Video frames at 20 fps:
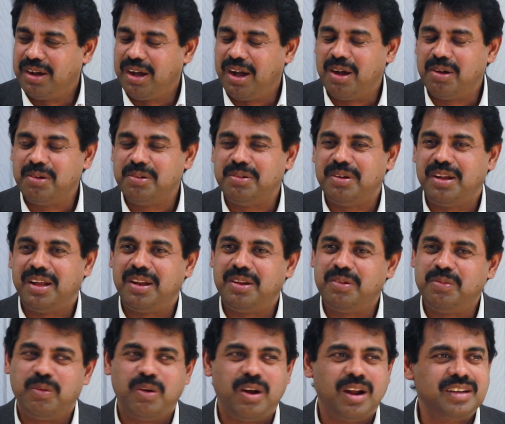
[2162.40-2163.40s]
how
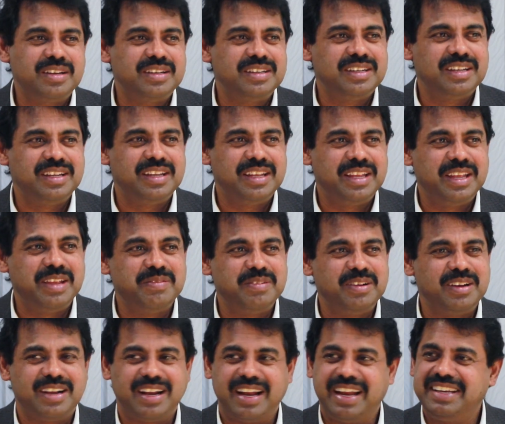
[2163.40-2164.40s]
and what he
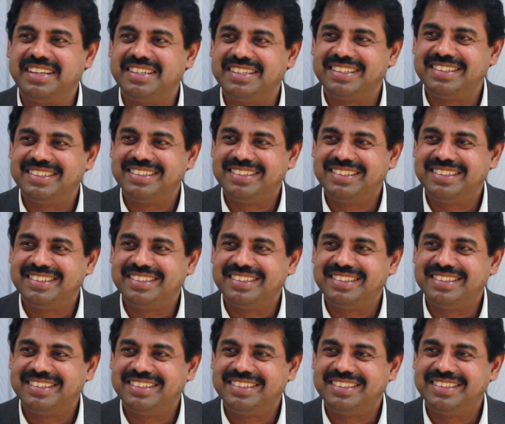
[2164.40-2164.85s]
will write?